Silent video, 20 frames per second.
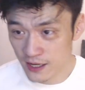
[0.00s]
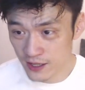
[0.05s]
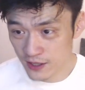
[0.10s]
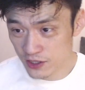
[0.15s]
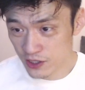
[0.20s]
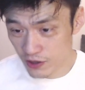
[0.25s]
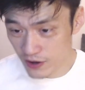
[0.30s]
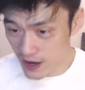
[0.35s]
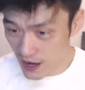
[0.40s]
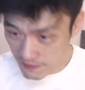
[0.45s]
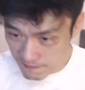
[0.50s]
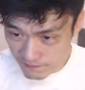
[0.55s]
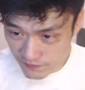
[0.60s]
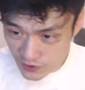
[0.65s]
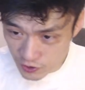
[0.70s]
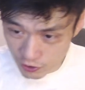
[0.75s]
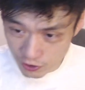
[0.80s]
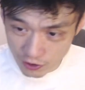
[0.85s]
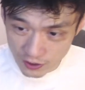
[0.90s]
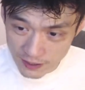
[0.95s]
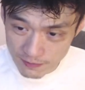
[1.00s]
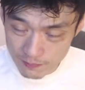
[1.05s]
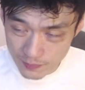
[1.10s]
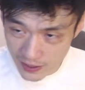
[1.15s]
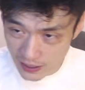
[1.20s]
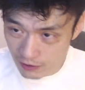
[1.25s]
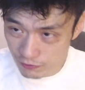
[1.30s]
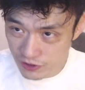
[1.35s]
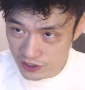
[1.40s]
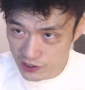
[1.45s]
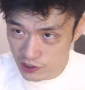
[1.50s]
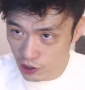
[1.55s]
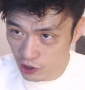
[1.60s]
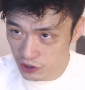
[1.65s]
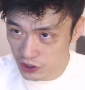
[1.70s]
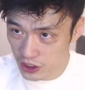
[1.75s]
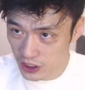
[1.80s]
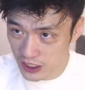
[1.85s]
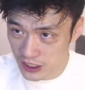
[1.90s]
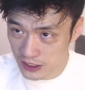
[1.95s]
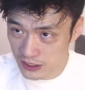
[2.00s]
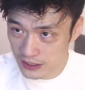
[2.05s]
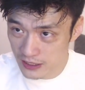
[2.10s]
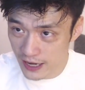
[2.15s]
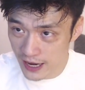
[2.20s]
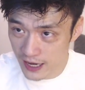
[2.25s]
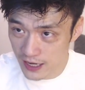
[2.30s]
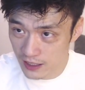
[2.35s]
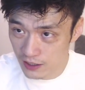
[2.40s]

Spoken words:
So yeah, good on him. But Rhys Hodge is a